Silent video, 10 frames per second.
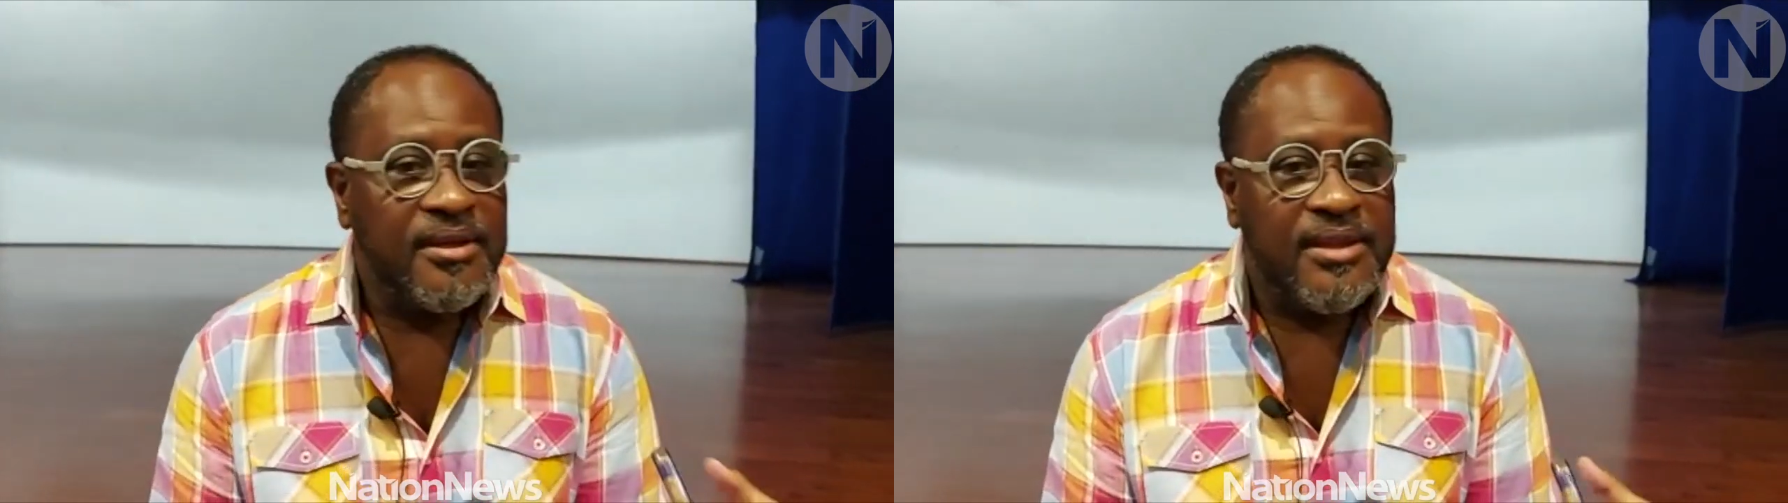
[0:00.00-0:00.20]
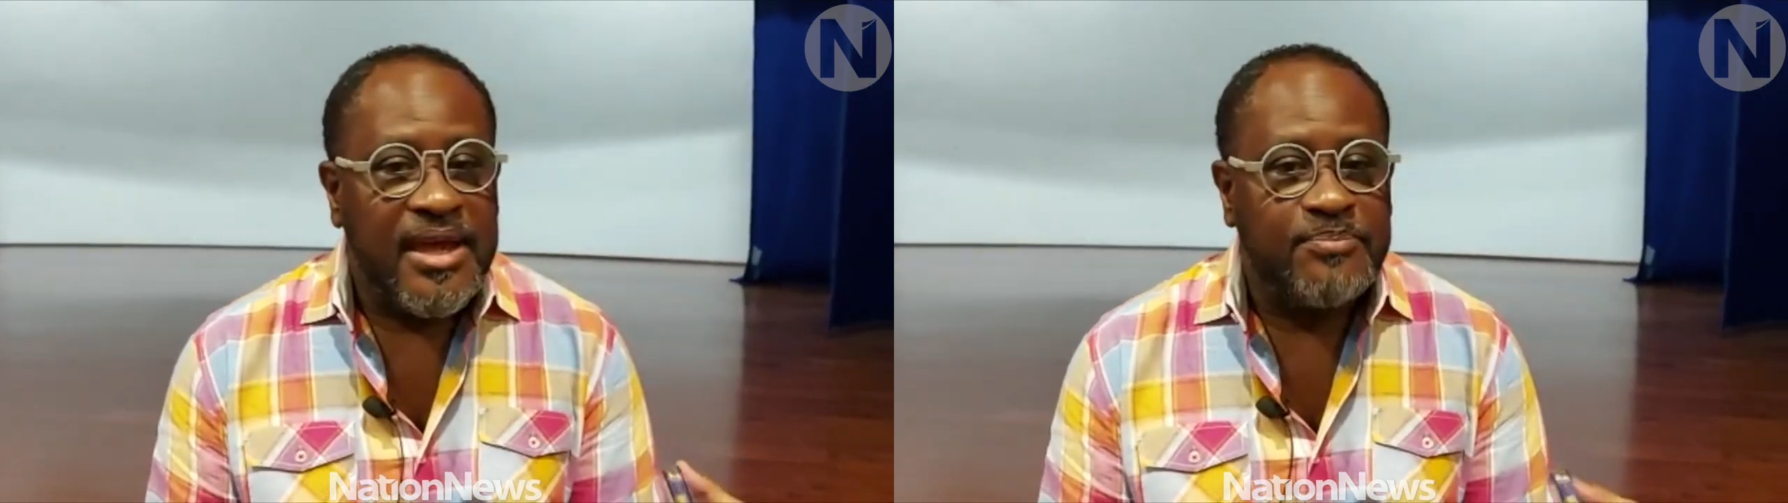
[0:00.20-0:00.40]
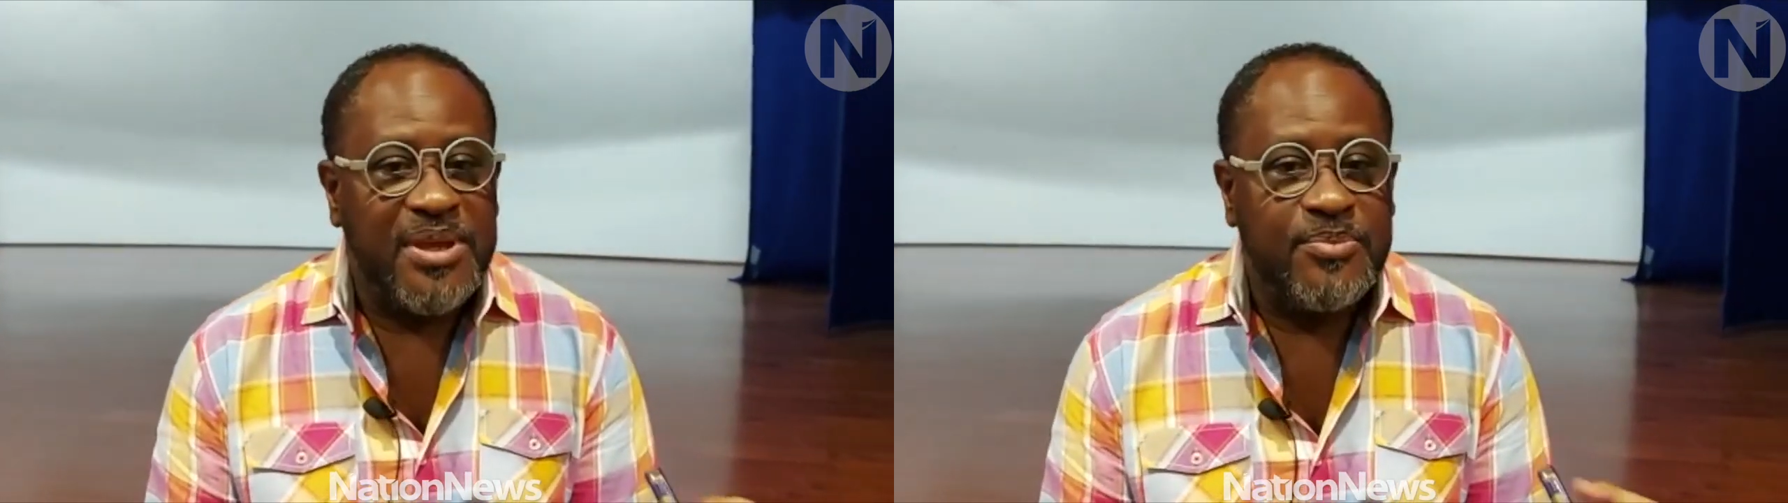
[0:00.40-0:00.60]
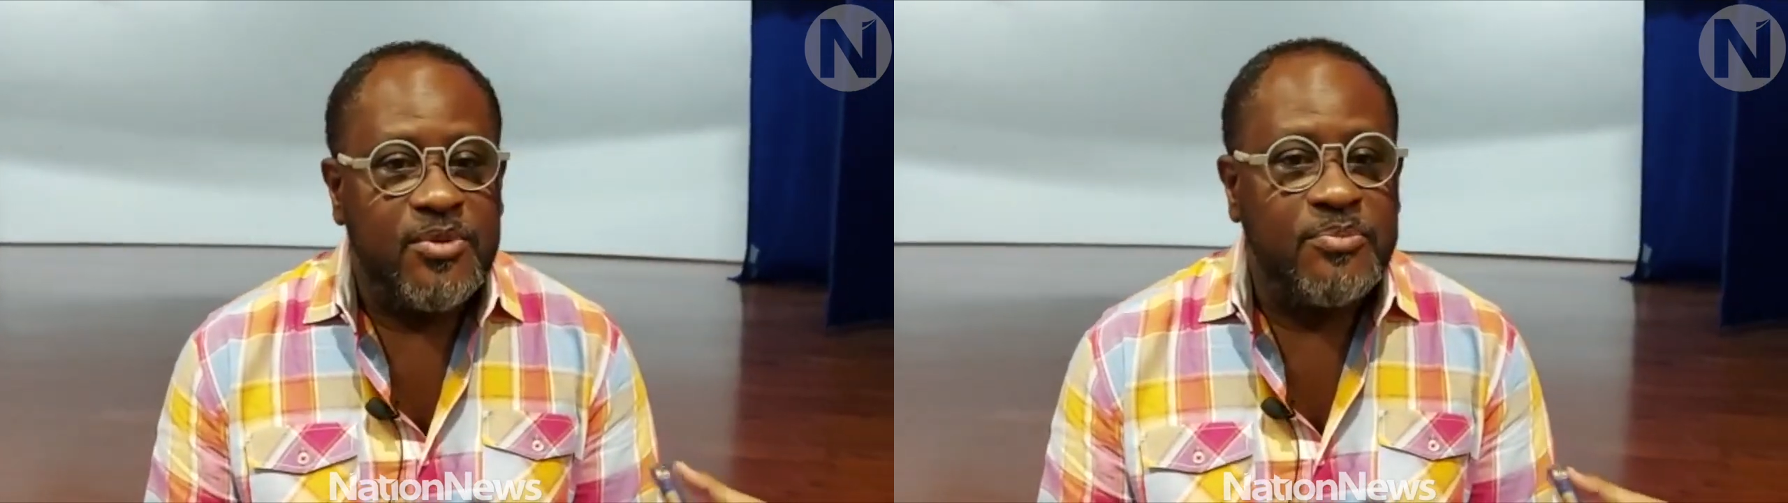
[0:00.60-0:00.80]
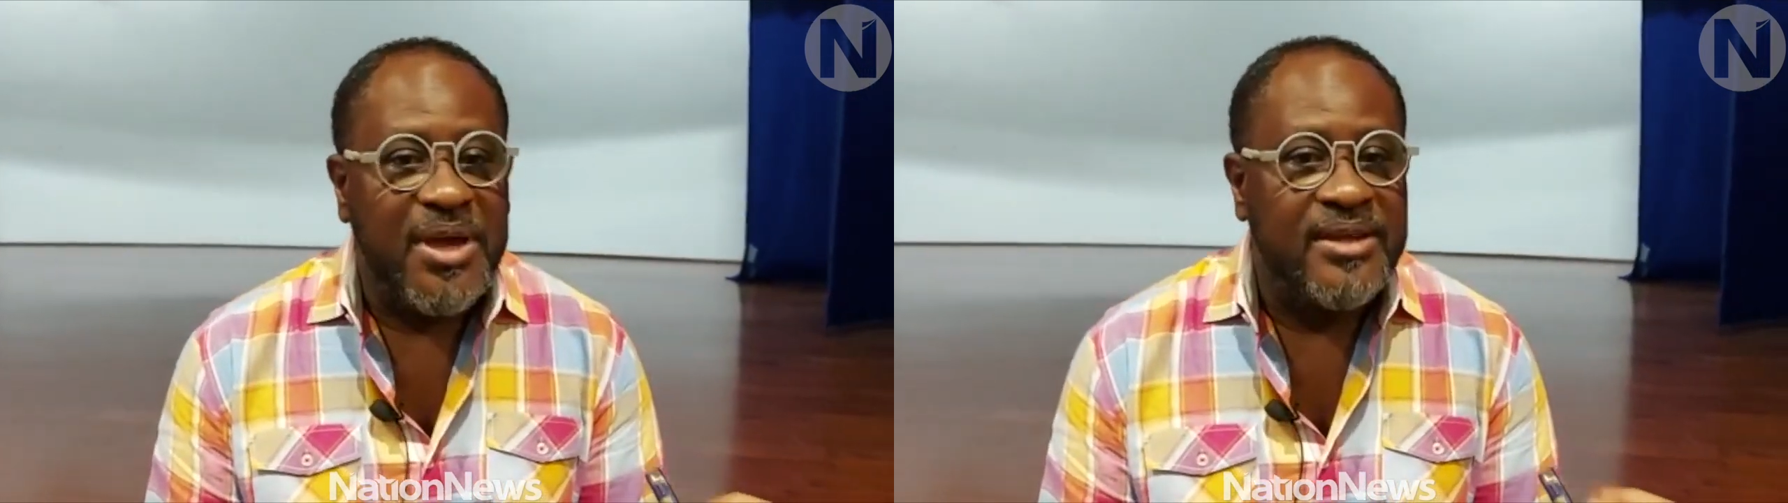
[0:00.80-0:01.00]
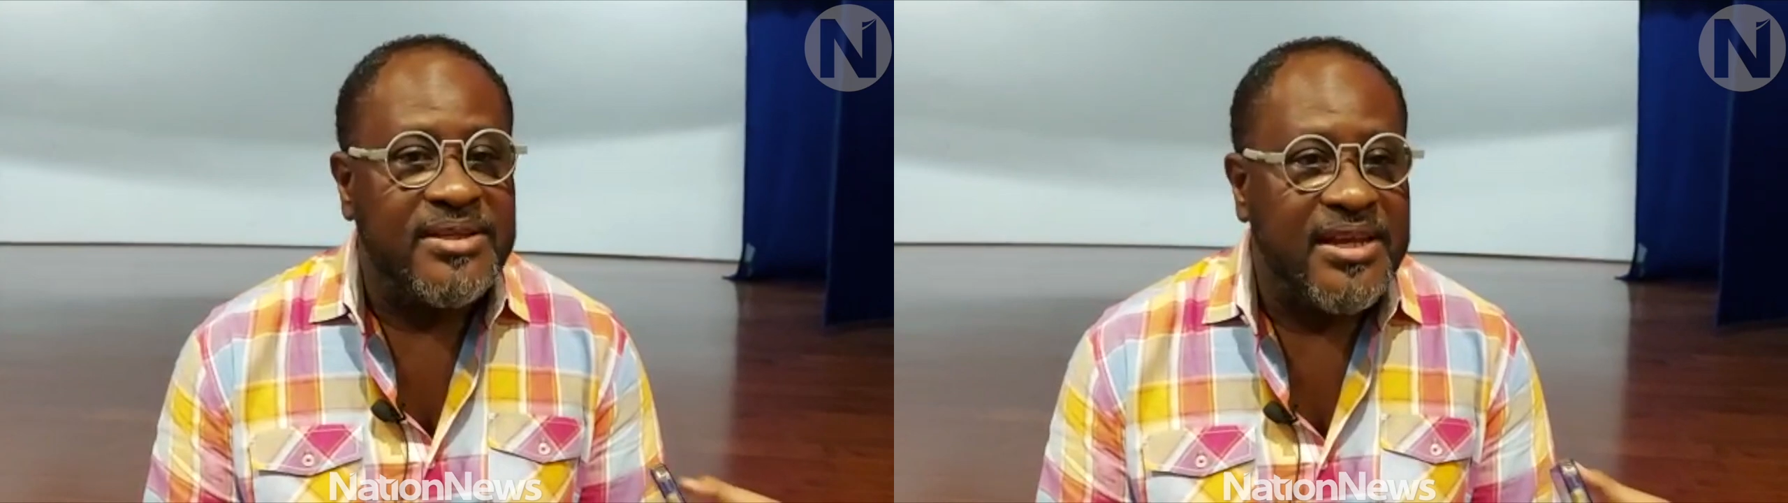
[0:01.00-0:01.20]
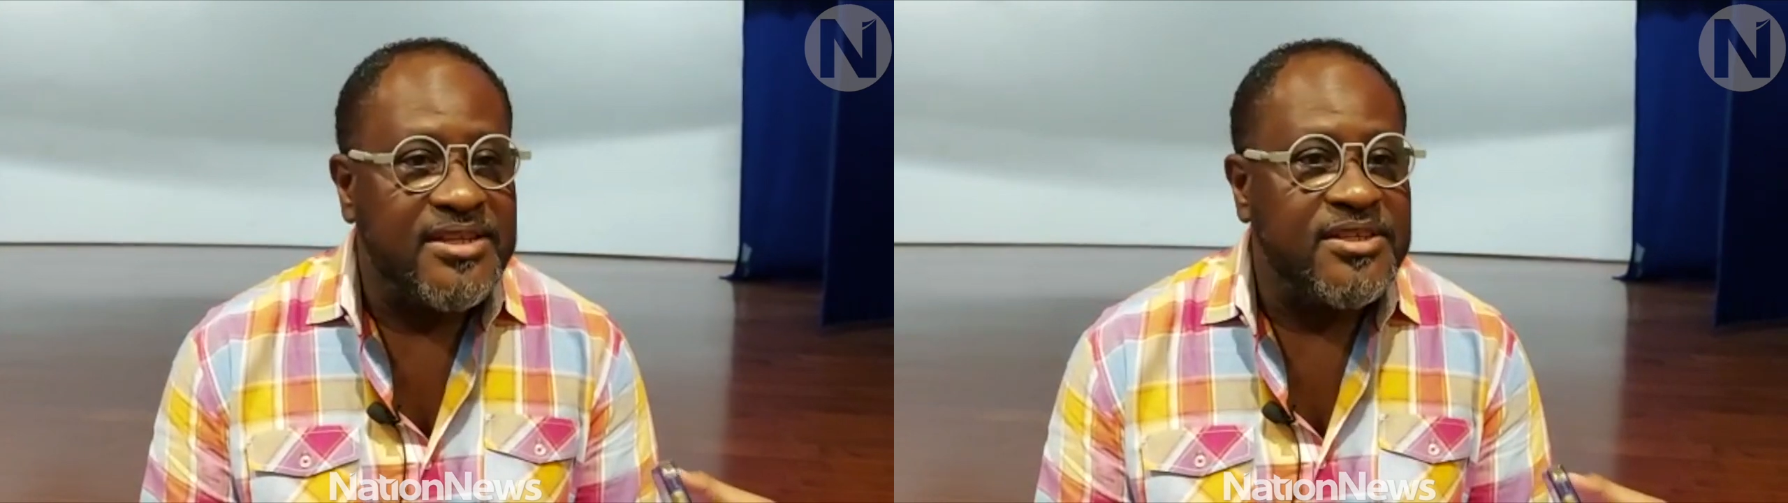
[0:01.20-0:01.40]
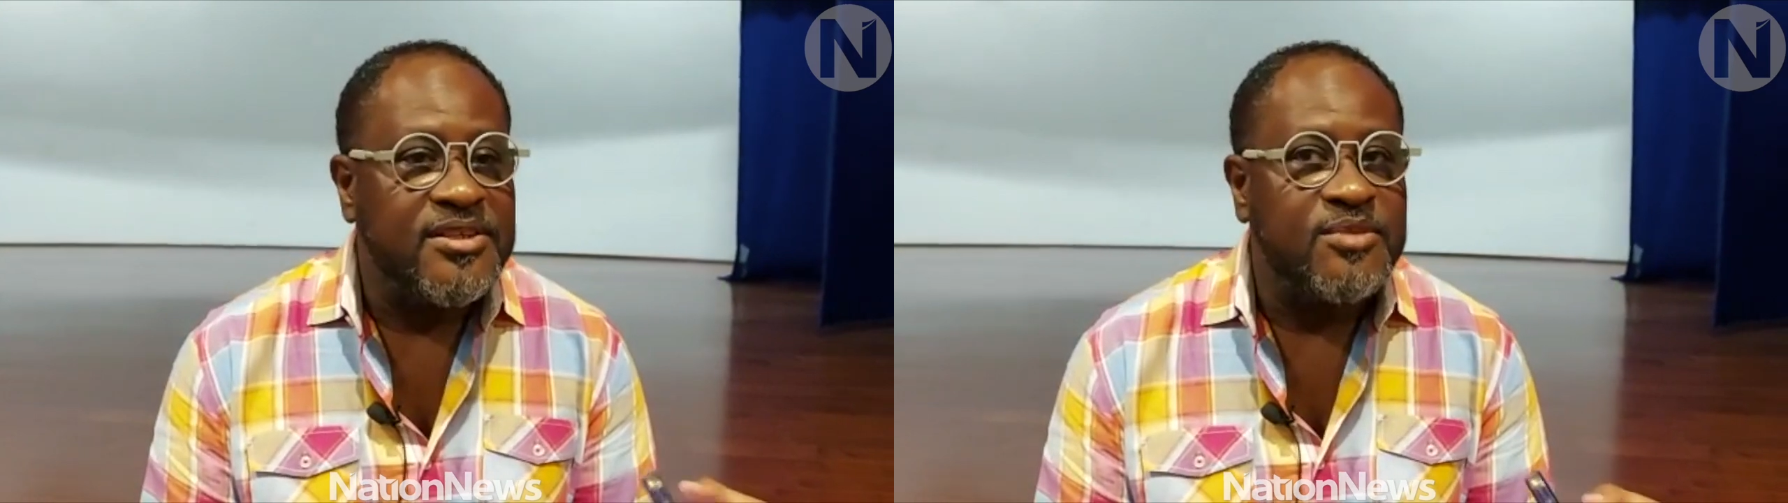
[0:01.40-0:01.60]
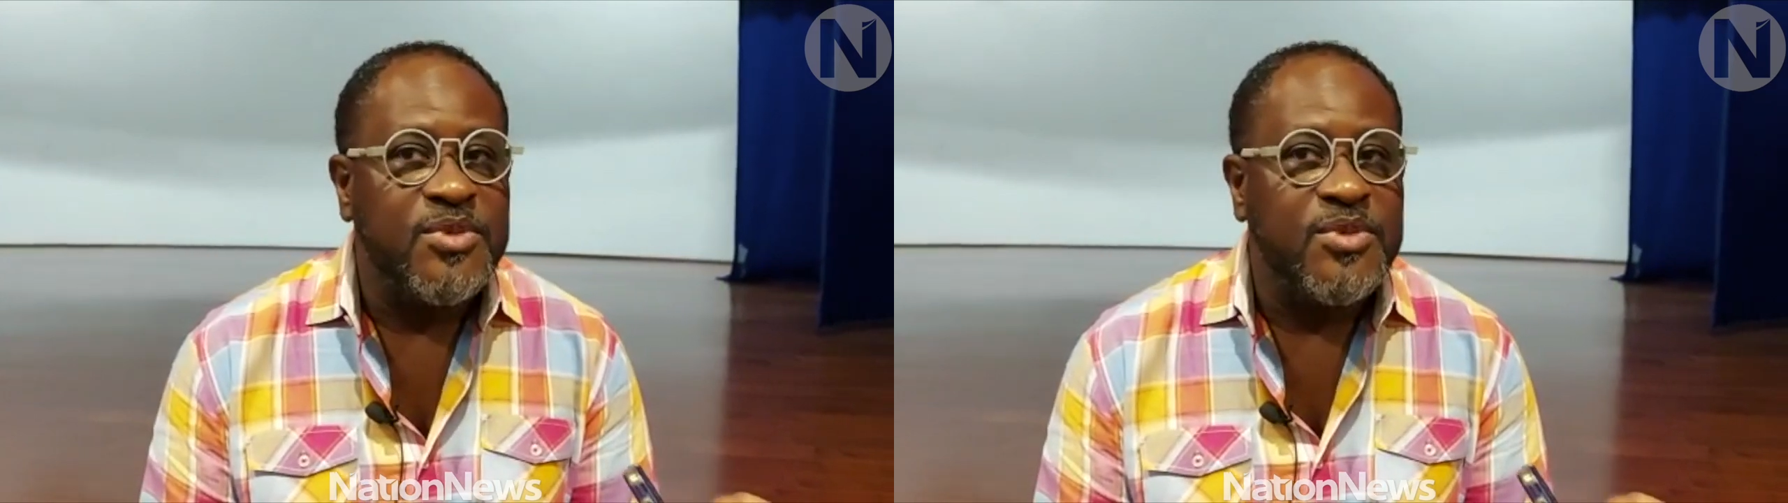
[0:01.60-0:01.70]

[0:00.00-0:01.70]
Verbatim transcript: that people pay attention to